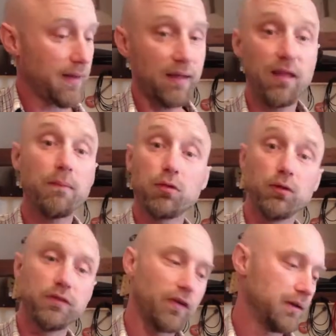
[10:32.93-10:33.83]
That's
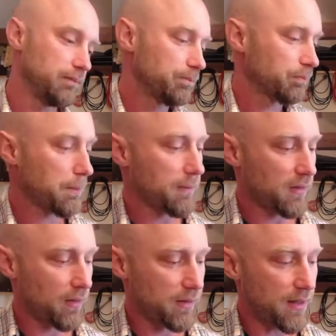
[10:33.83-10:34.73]
absolutely fine.
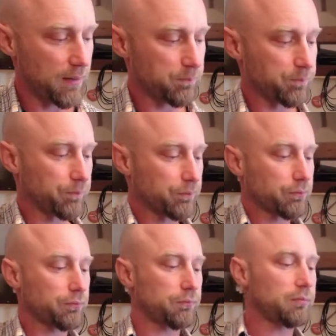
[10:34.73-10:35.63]
Okay,
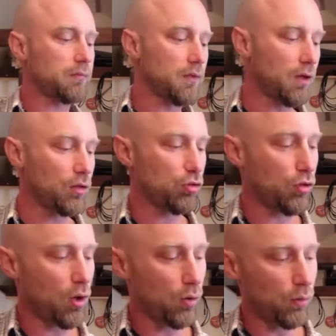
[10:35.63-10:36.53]

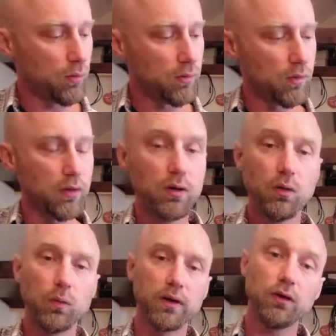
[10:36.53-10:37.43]
so
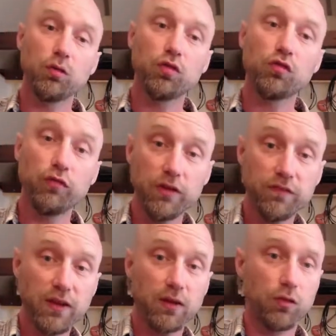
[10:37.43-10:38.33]
we're going to use 3
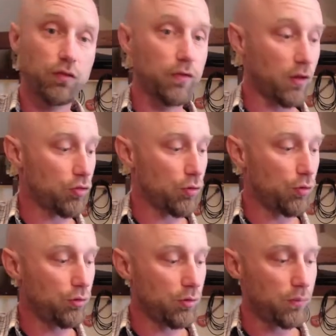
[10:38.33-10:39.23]
fingers for this
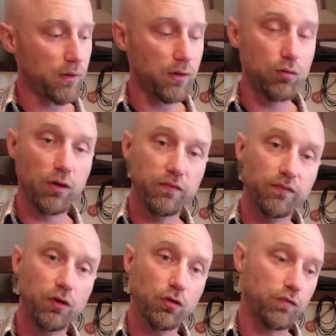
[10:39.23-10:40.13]
chord. We're going to use our
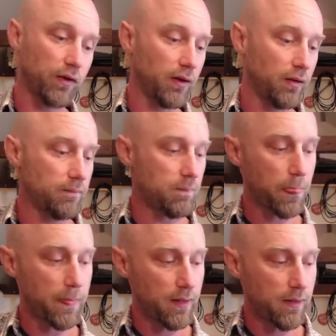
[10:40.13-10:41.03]
first finger,
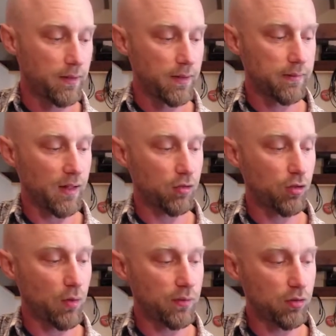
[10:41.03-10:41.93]
and
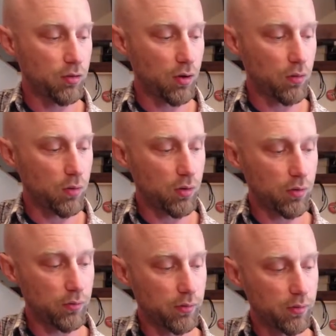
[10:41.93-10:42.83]
that's going to go
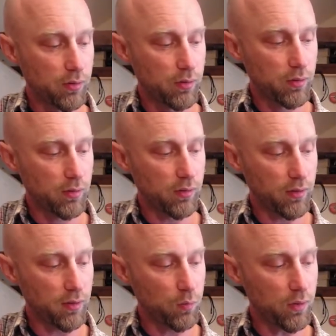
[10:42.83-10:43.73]
on
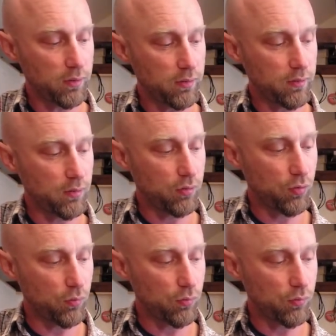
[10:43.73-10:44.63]
the 1,
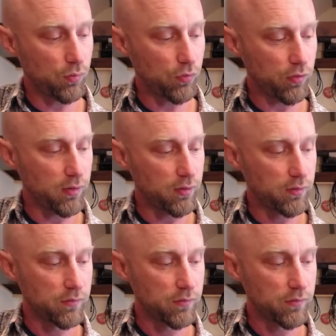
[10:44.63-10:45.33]
2, 3,